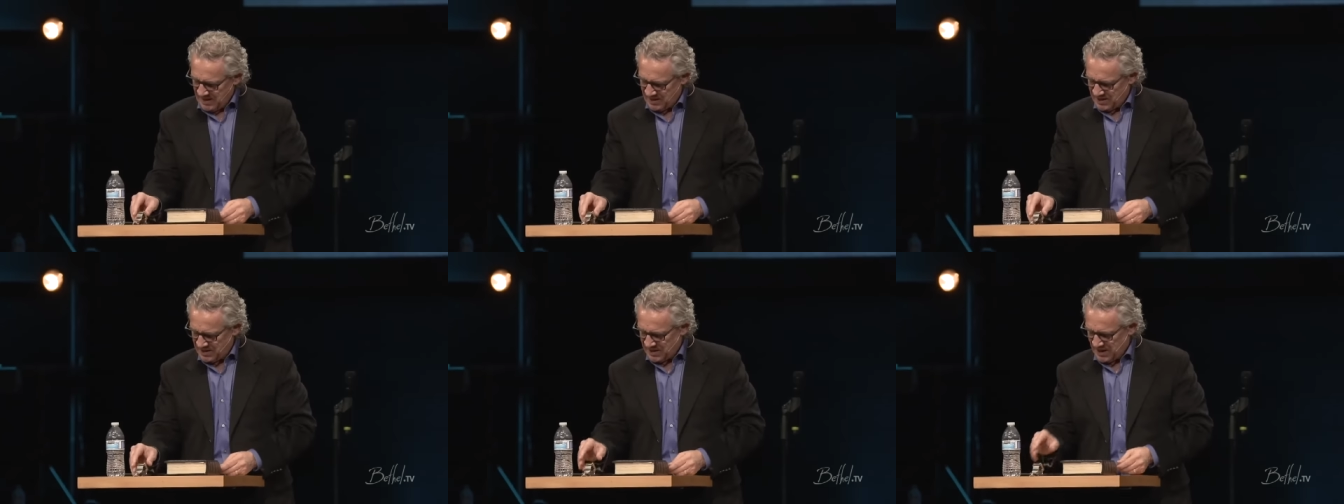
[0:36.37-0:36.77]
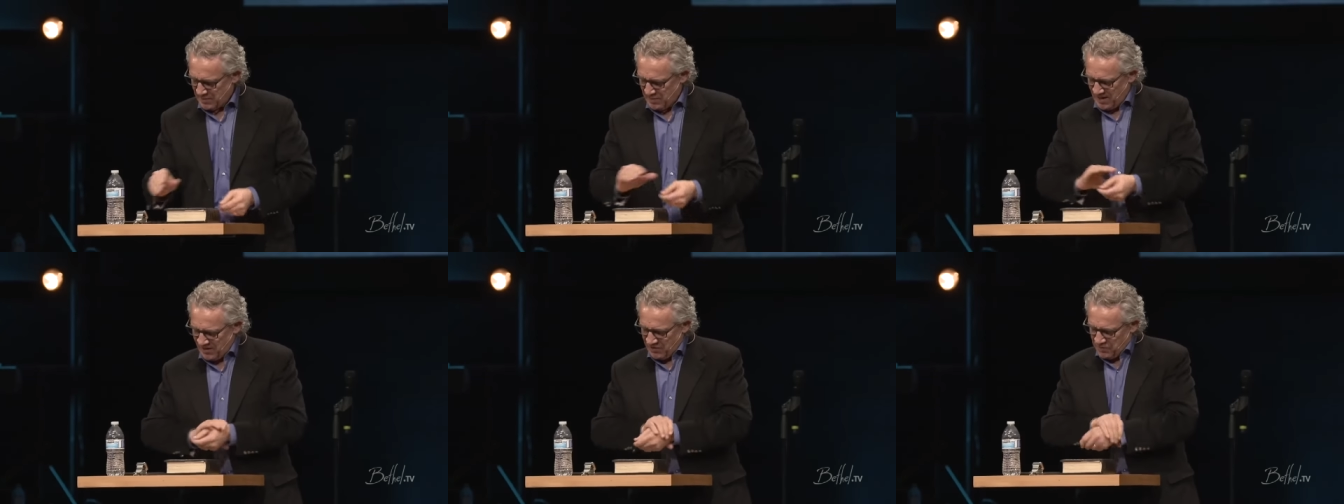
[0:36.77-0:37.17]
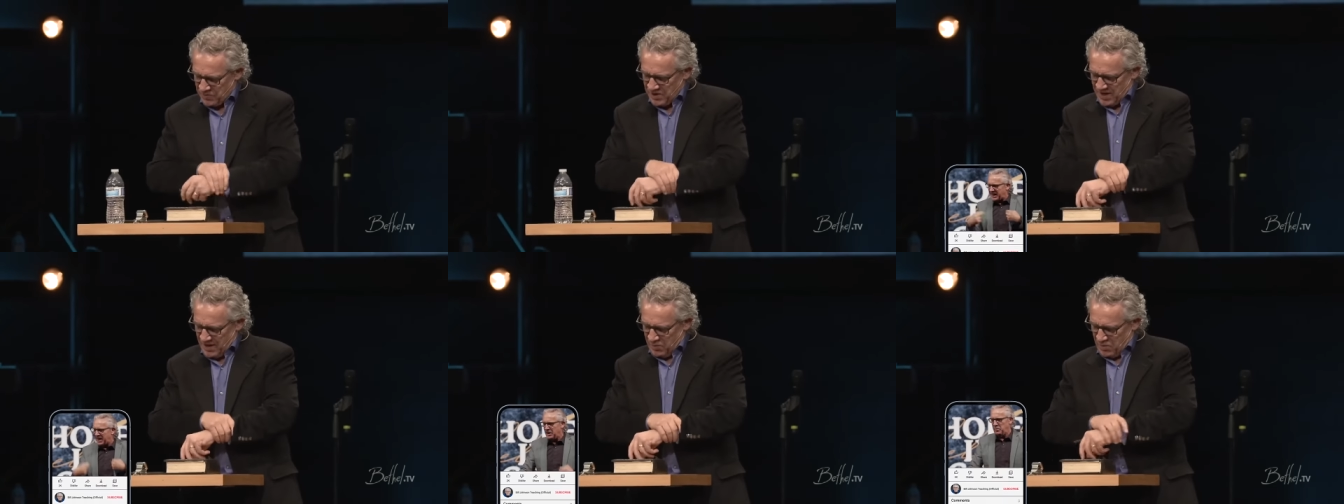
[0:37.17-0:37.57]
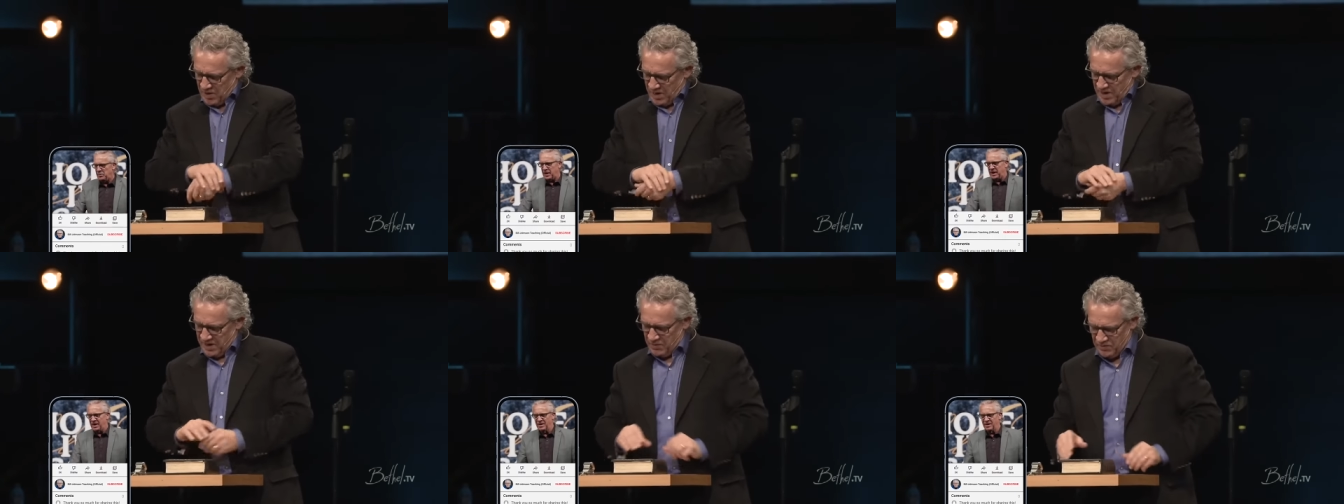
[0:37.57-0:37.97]
just got back from
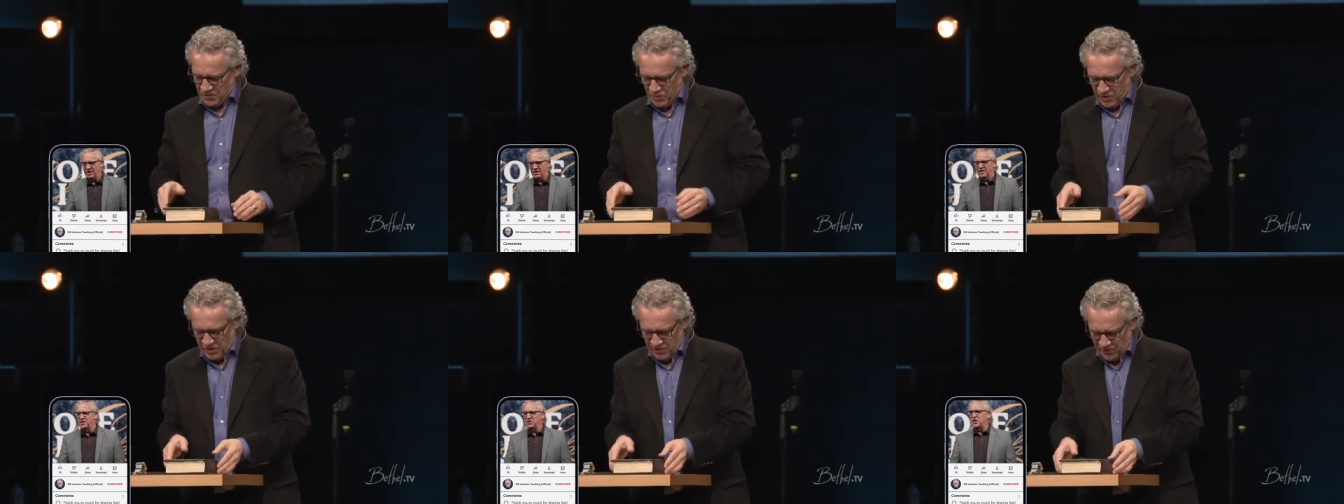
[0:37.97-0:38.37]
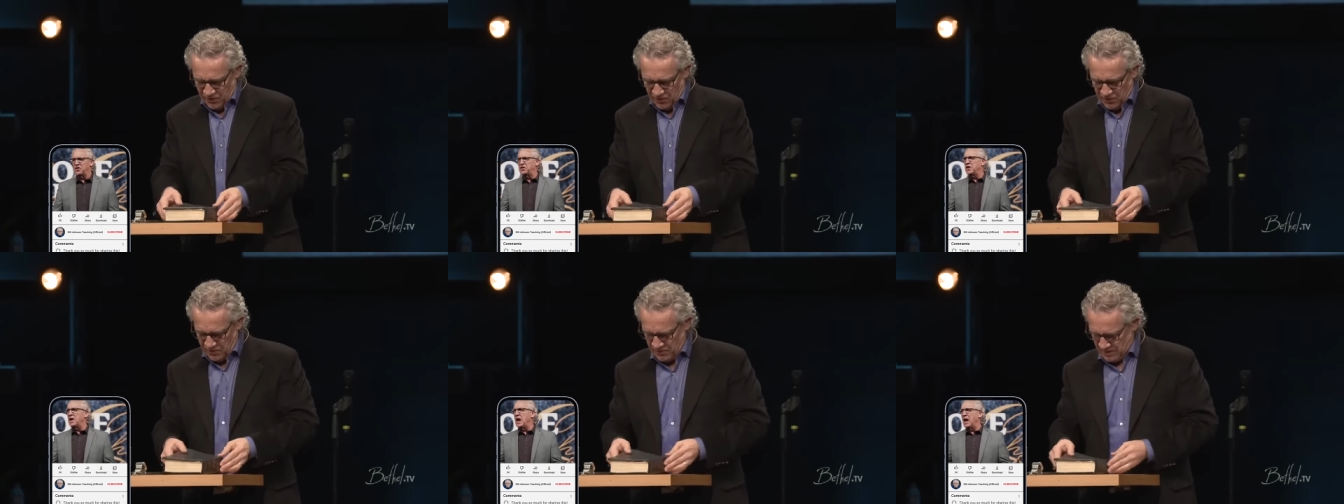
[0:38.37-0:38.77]
Taiwan. It was wonderful.